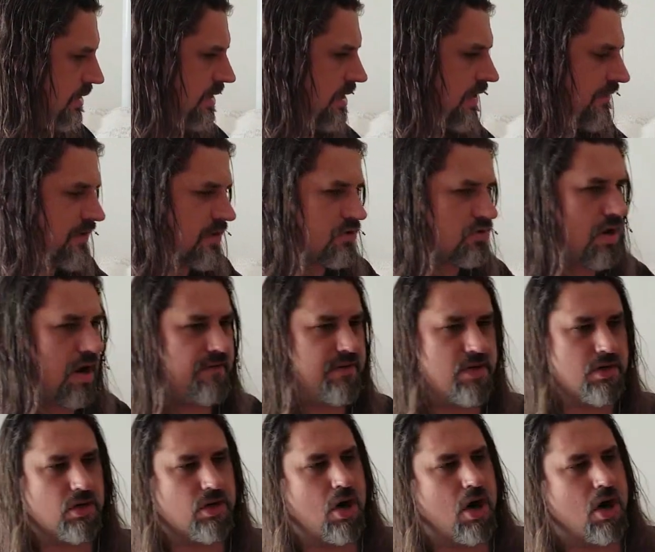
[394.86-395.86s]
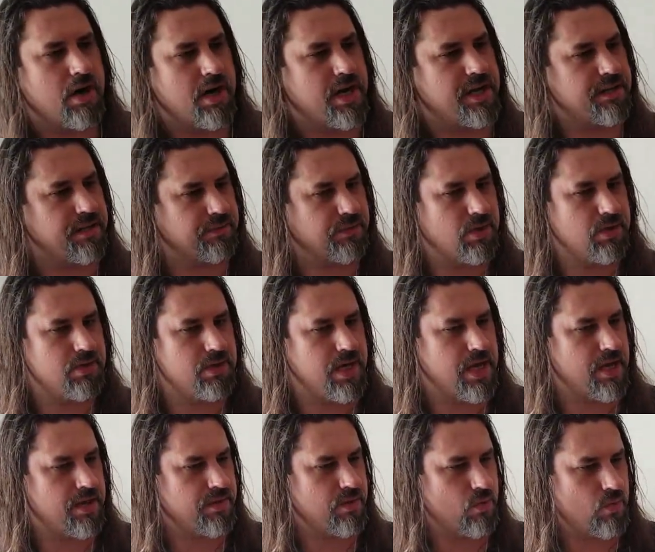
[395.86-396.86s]
If you're driving your car down the road
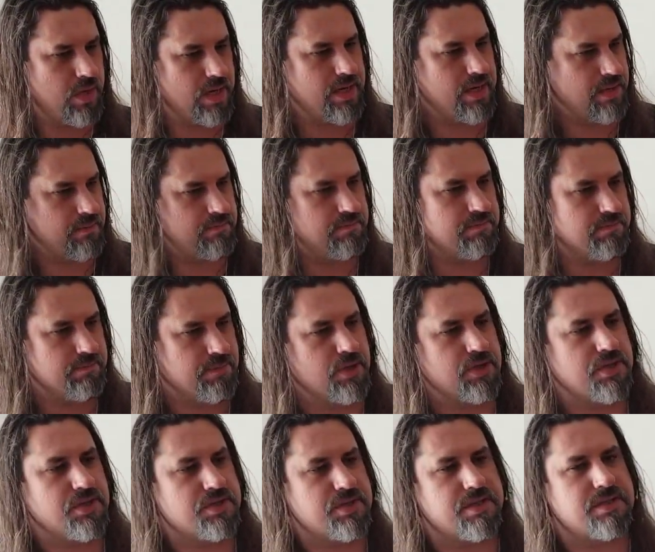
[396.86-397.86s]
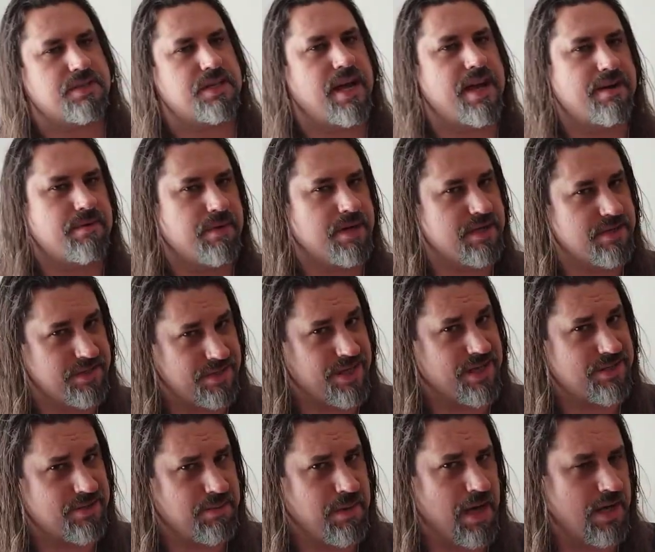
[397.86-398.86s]
and the wind pushes it sideways,
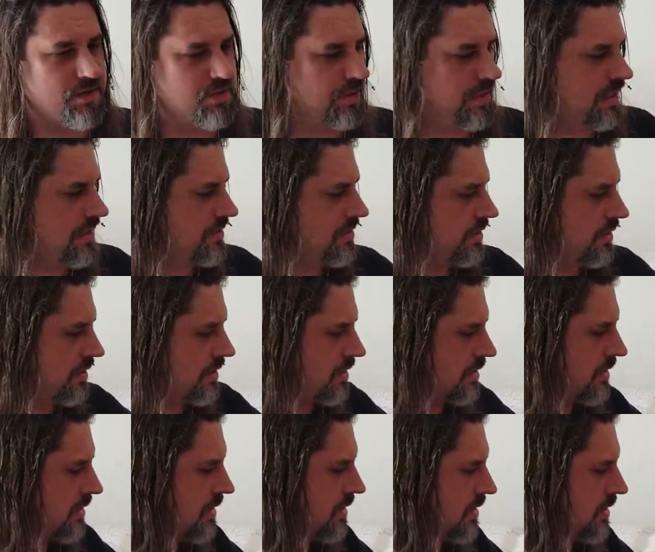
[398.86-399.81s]
that's modulation.